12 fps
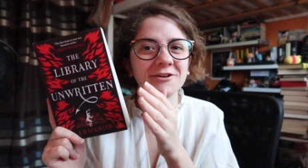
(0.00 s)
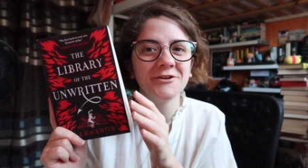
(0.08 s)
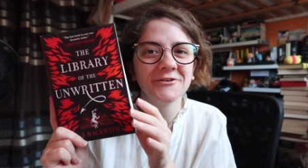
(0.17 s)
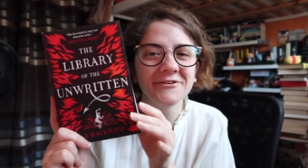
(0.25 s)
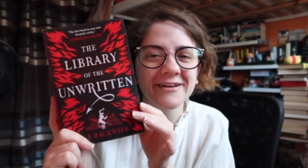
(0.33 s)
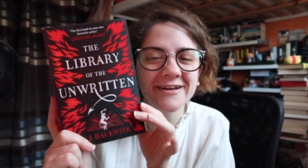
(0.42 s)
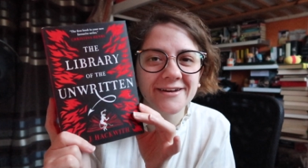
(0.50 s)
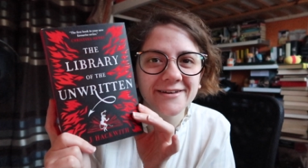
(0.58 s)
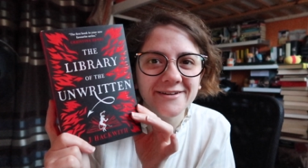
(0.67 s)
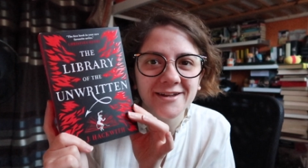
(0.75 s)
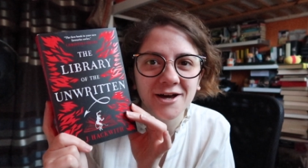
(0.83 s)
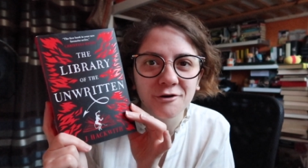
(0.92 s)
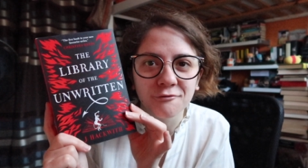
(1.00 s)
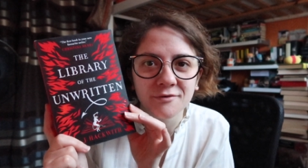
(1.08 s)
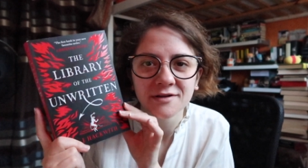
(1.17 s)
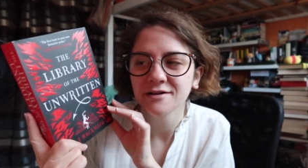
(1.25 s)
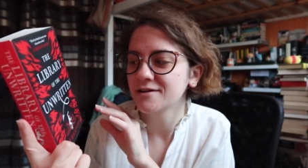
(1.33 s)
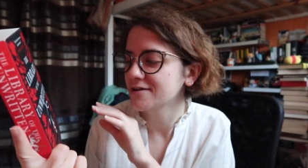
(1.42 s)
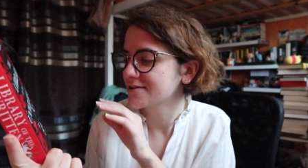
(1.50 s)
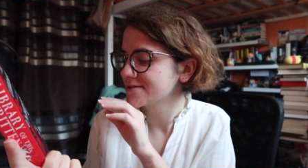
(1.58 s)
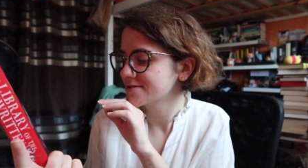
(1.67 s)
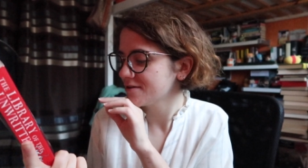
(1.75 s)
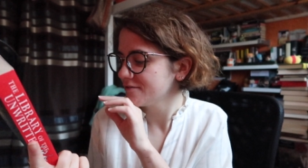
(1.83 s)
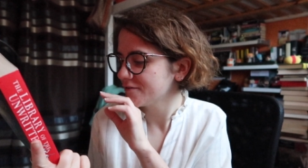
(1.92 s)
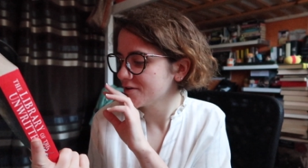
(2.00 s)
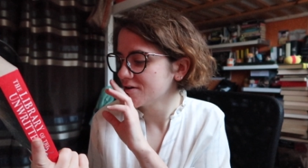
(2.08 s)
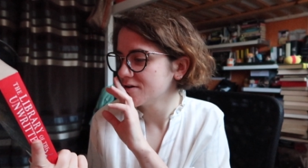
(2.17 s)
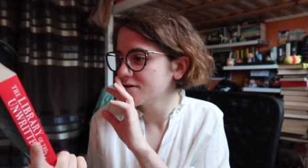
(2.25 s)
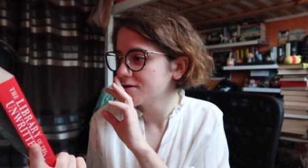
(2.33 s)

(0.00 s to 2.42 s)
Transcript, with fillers: look at it i really like this cover